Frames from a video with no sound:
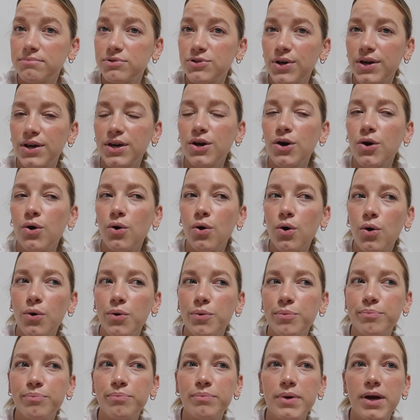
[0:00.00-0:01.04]
So I can go
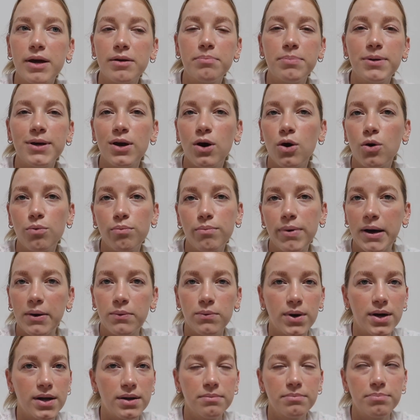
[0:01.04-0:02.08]
home and be home by
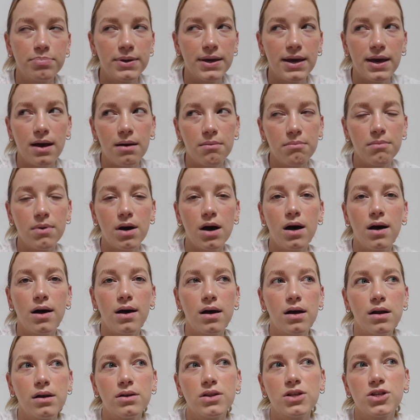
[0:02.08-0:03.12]
1 p.m.
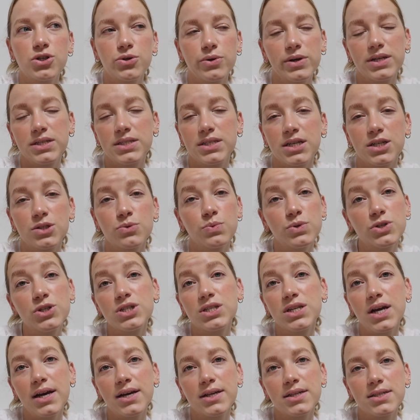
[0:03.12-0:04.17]
on the 26th, which
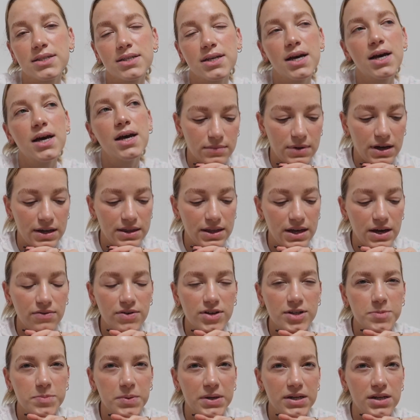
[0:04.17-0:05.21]
is nice. I think I've
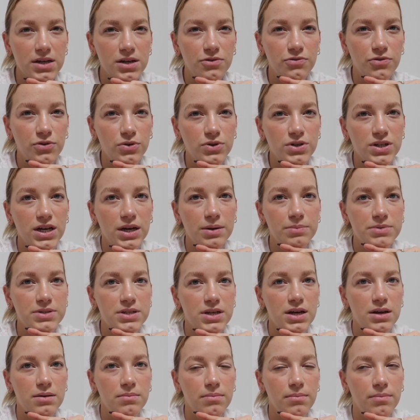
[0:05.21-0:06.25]
explained it a few times
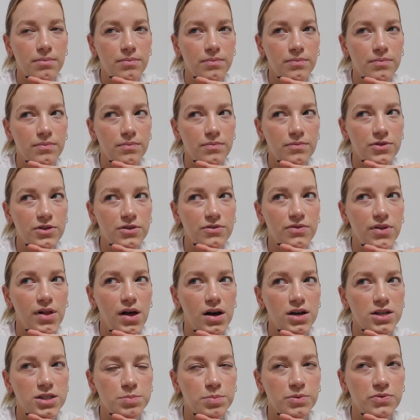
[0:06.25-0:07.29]
in the
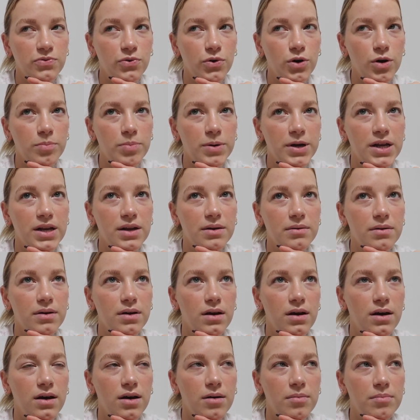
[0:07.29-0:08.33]
vlogs before, but
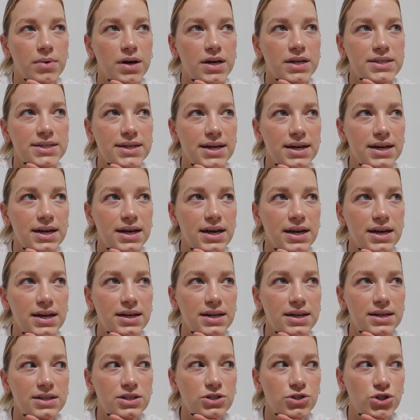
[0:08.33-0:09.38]
a deadhead
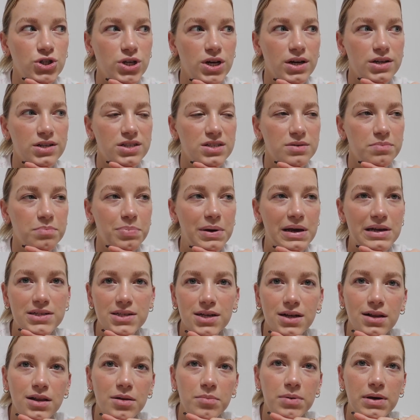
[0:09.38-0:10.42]
is just
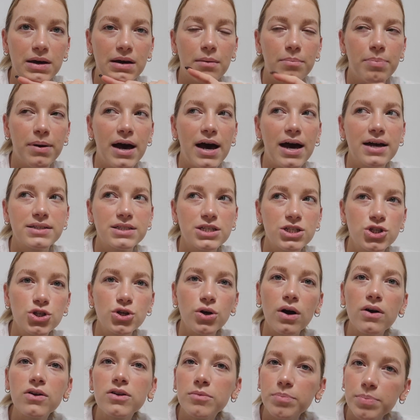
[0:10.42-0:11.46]
basically being a
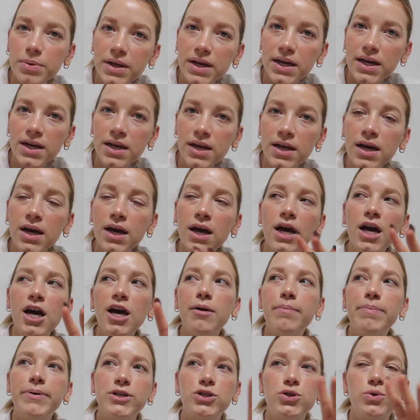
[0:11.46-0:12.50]
passenger on the plane,
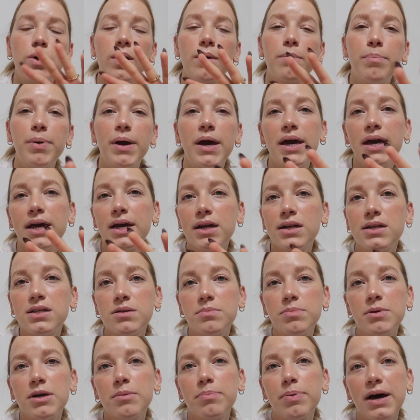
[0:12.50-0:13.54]
but you are paid
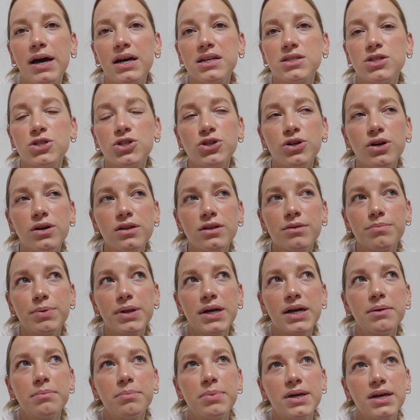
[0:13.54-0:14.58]
to be a passenger on the
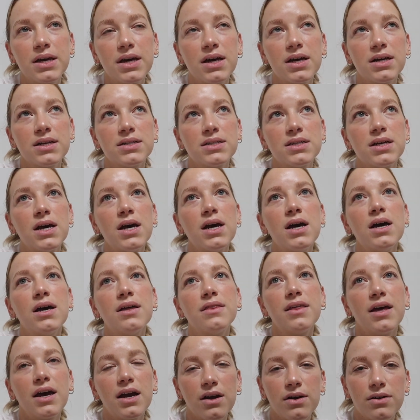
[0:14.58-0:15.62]
plane because
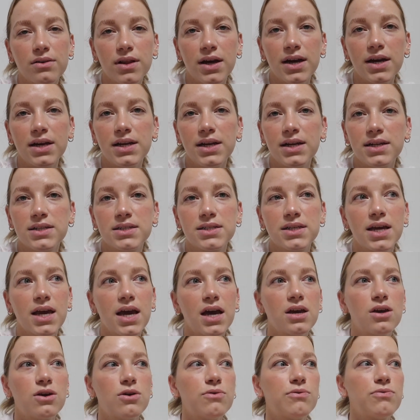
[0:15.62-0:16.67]
the airline needs to
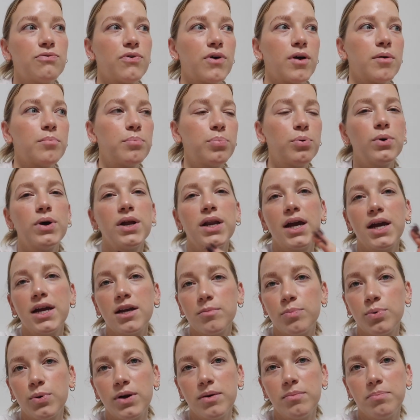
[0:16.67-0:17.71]
get you from point A
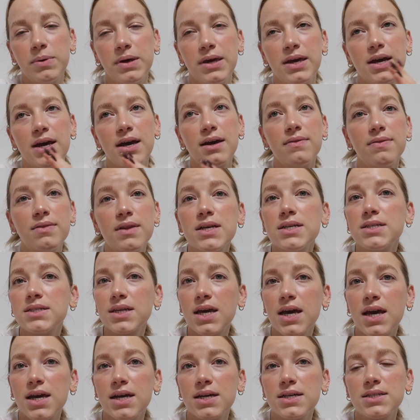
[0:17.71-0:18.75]
to point B. In this
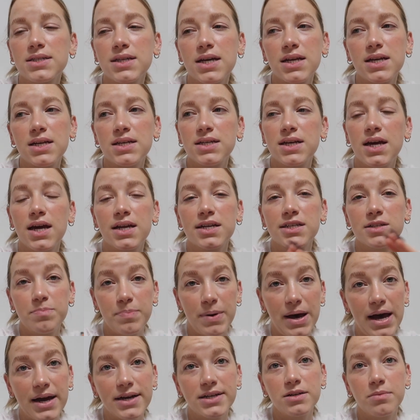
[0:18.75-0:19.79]
case, they need to get us
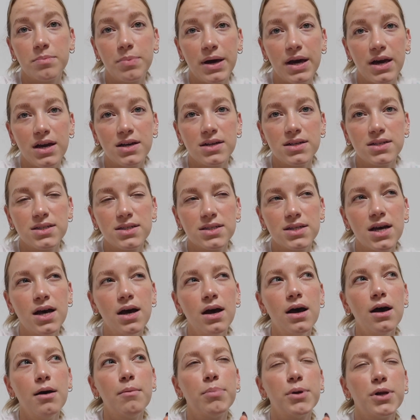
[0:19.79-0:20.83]
back to base,
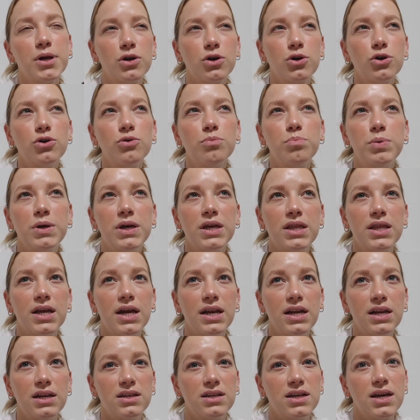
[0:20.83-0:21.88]
but it could be they
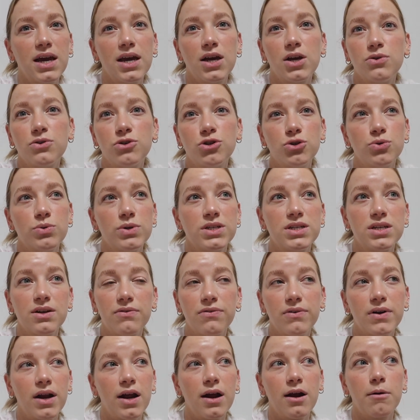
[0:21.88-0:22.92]
need to get you to a
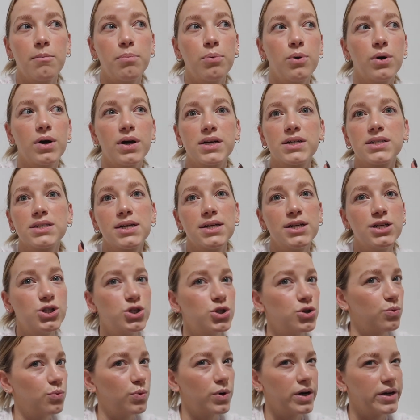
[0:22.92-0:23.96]
different airport because they need you
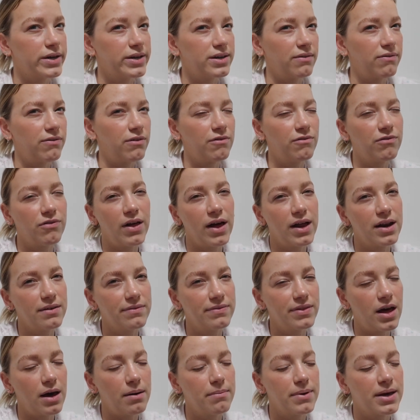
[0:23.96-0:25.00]
to work a different flight, if
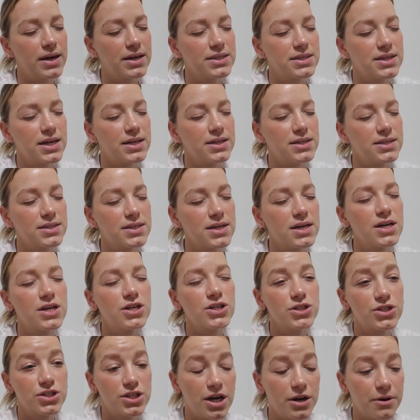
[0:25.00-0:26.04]
that makes sense.
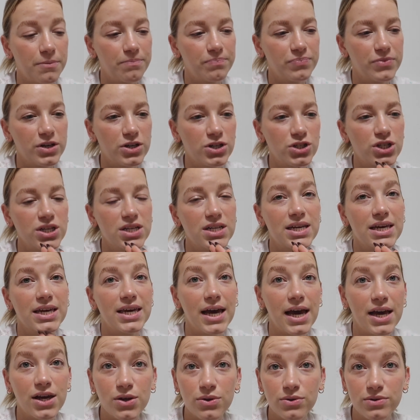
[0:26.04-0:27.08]
So they just need to
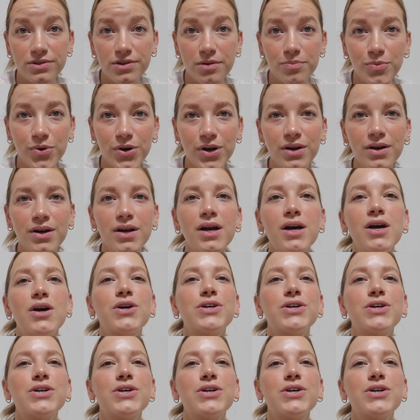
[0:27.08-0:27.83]
get you somewhere.